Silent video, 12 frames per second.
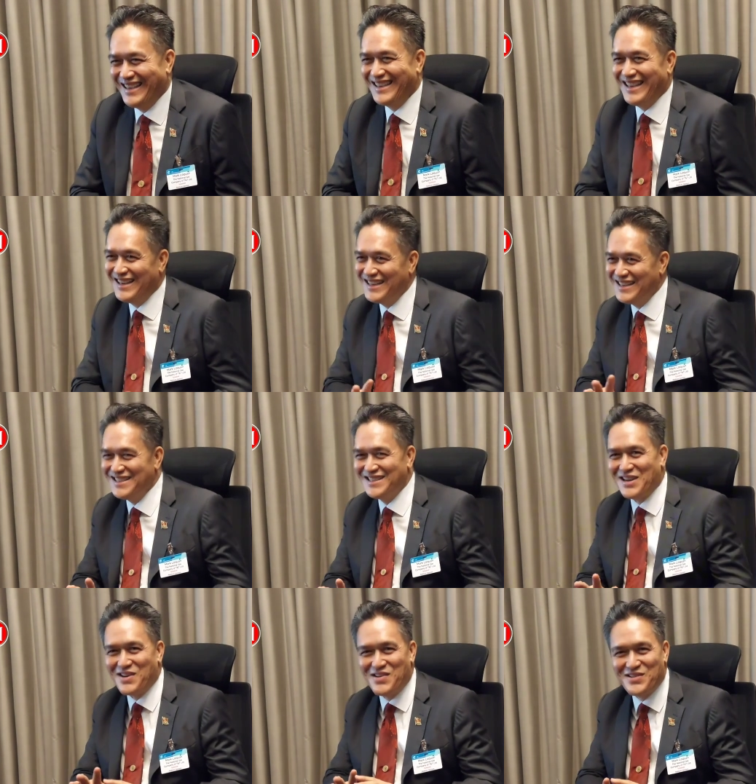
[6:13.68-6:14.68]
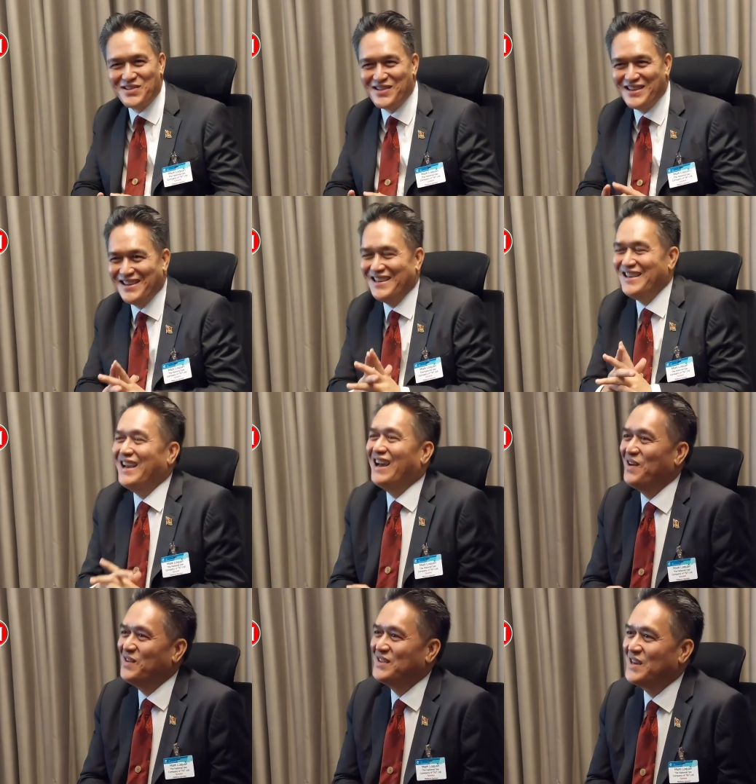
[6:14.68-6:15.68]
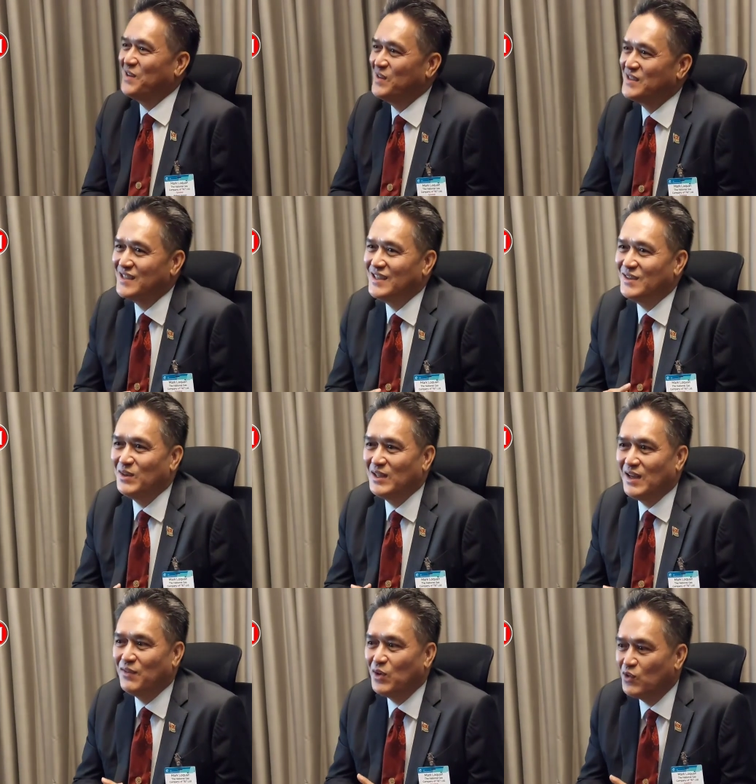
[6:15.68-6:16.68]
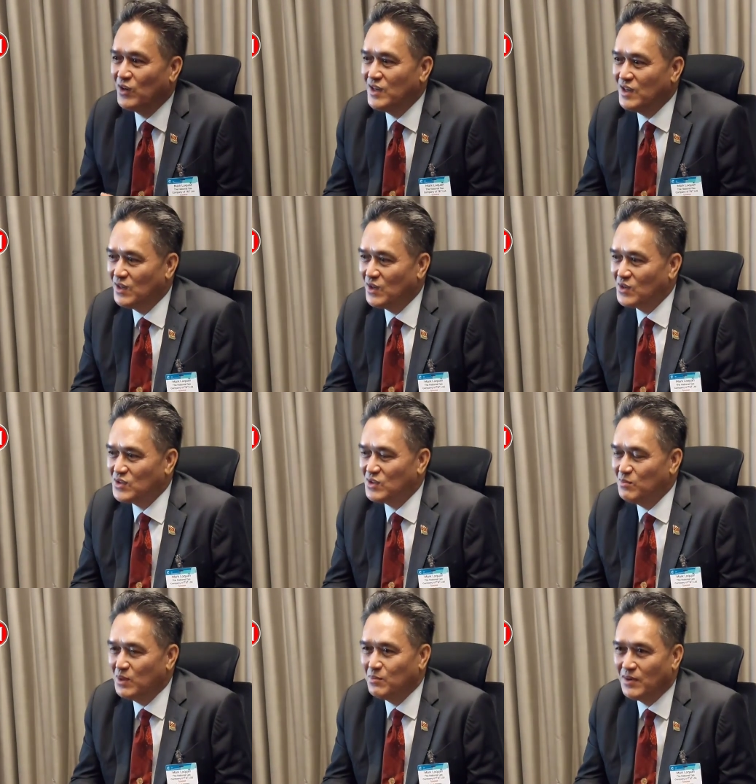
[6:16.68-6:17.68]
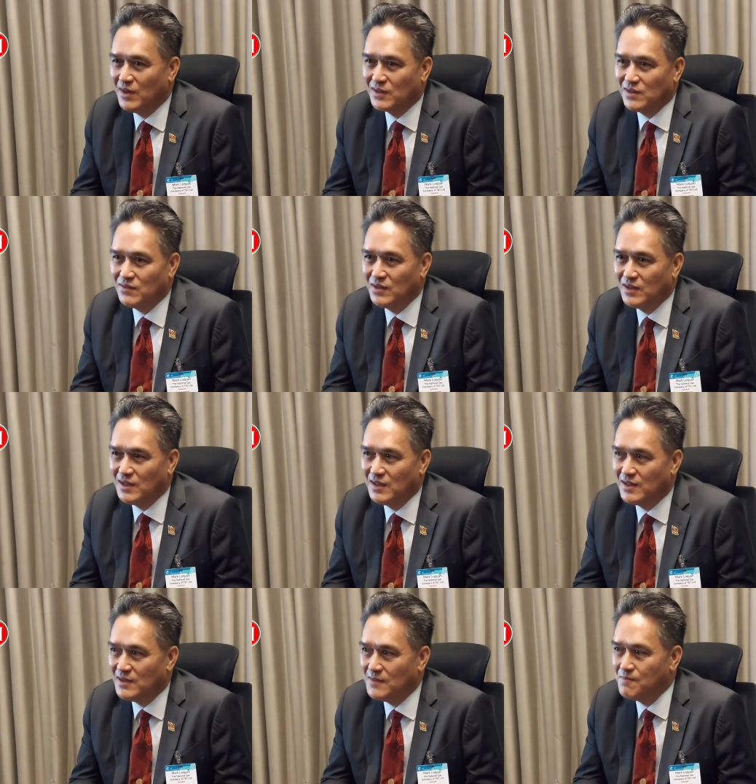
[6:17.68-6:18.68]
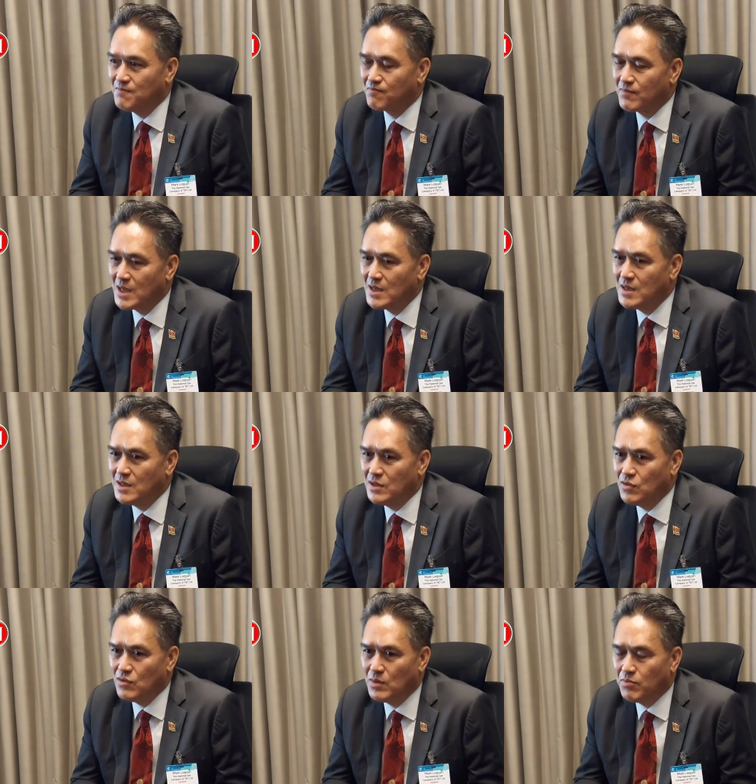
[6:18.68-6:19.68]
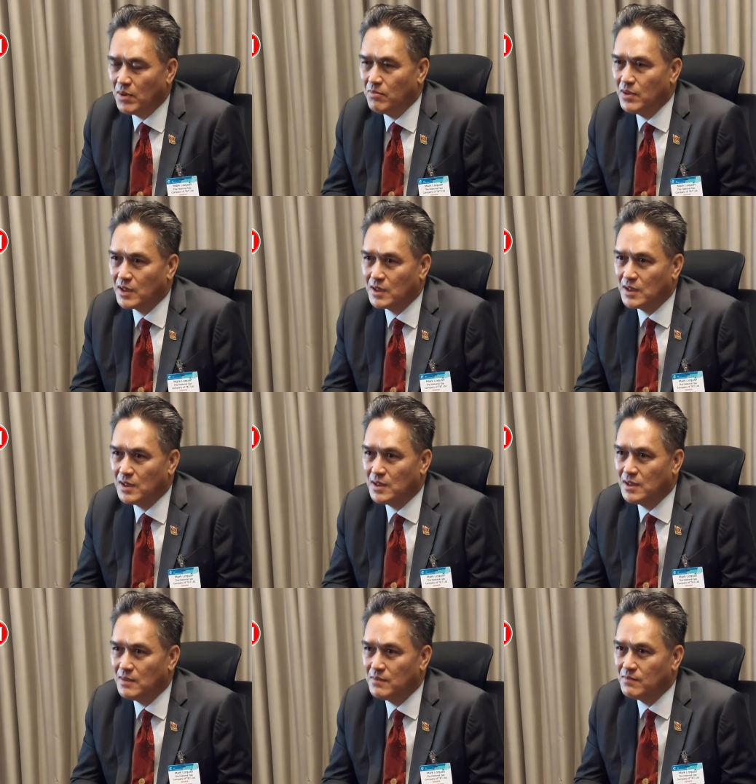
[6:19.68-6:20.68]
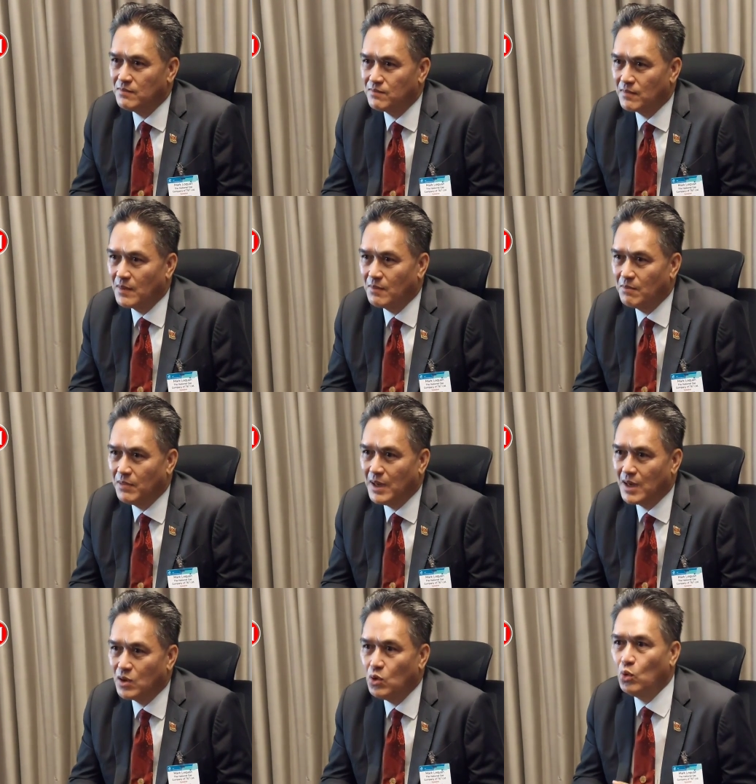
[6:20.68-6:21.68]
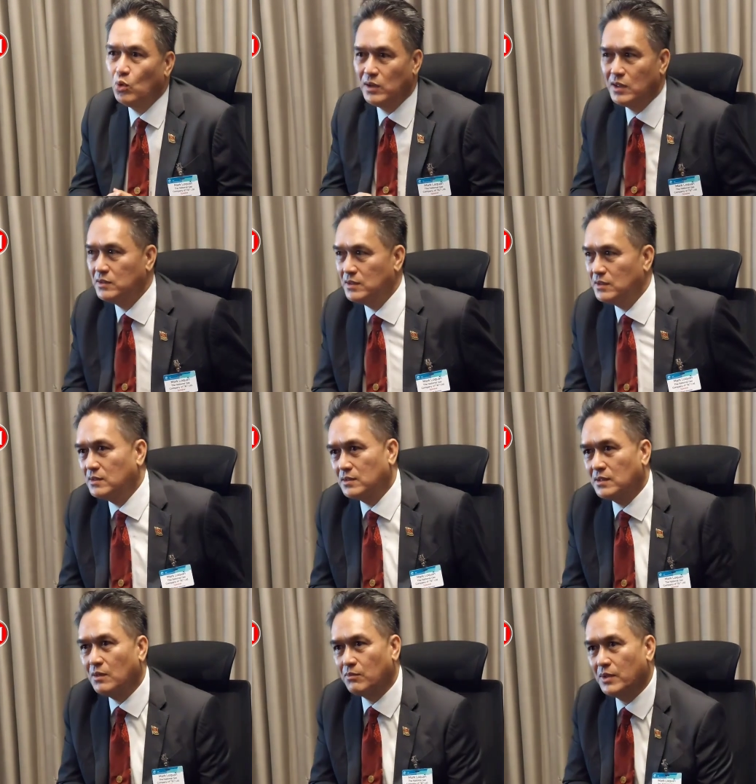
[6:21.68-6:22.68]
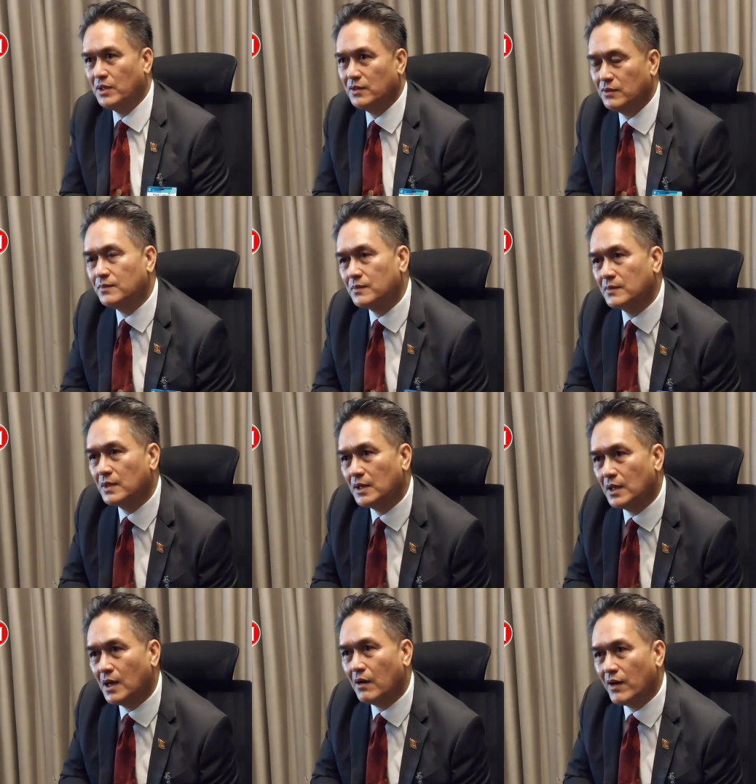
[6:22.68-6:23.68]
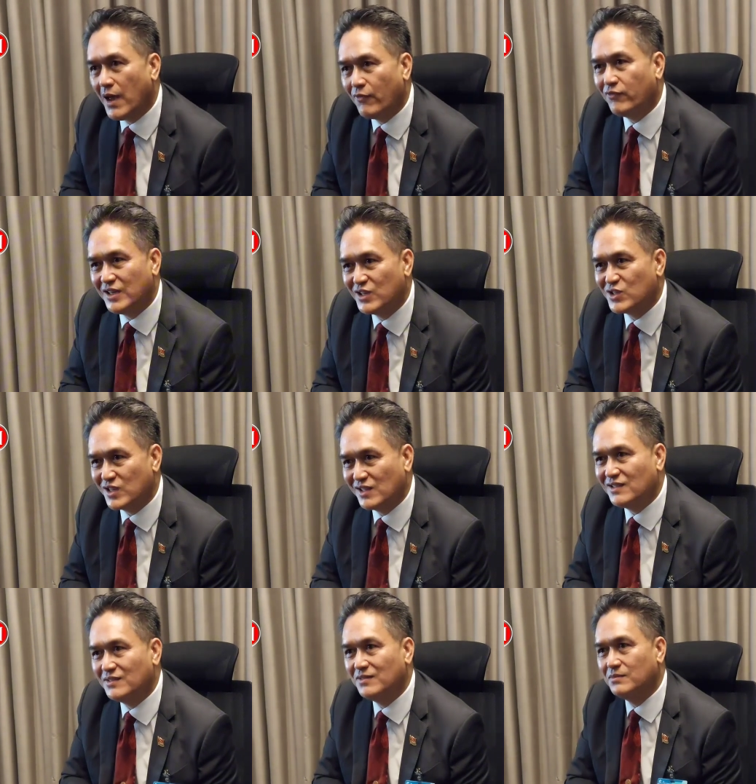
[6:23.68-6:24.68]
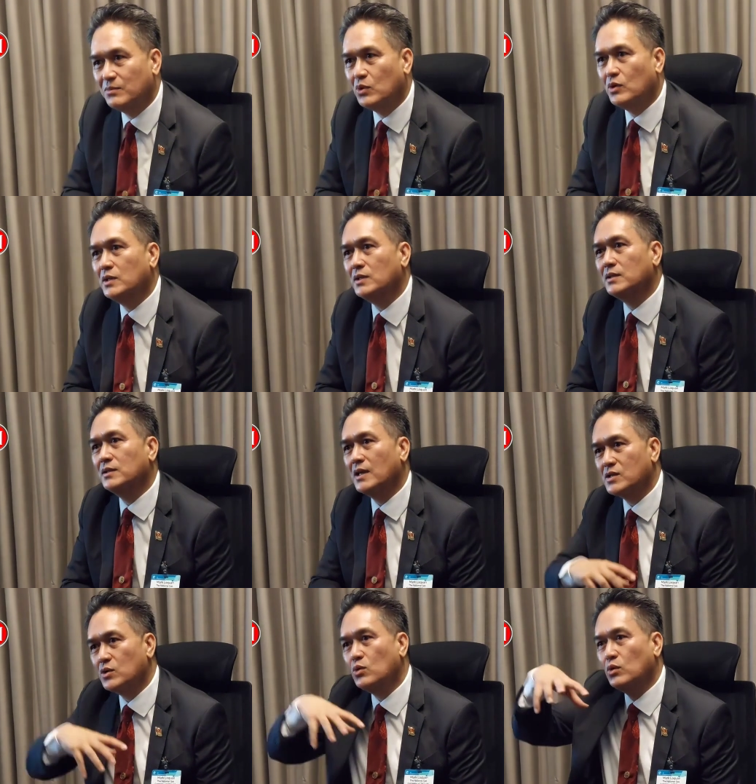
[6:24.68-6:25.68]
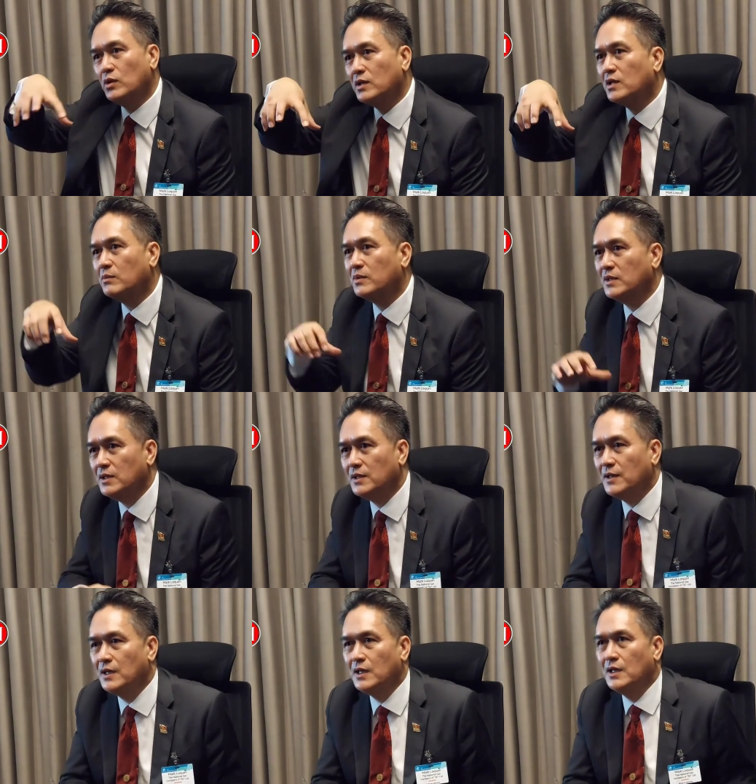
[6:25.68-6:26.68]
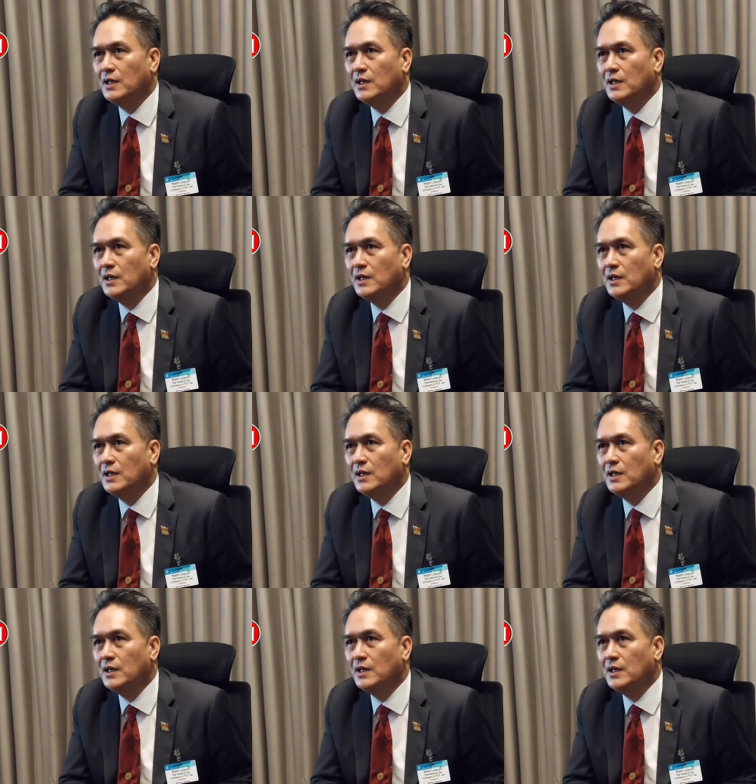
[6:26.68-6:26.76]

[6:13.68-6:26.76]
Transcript: Getting into territory there. I would say, well, I've already announced to be part of the Republic Bank holding the company, RFHL board, mm-hmm. as a holding company. Mm-hmm.